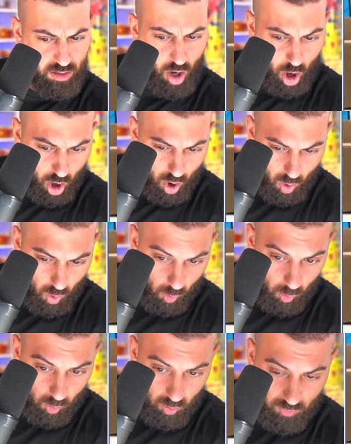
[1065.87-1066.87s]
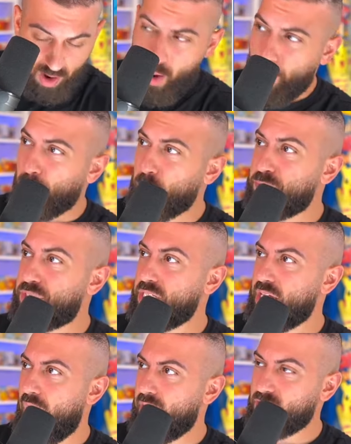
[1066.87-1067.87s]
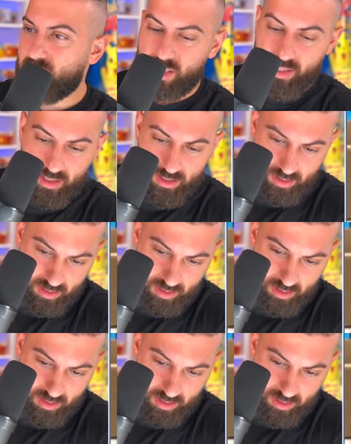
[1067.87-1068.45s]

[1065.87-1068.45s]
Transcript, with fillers: Yo! Vileplume G X?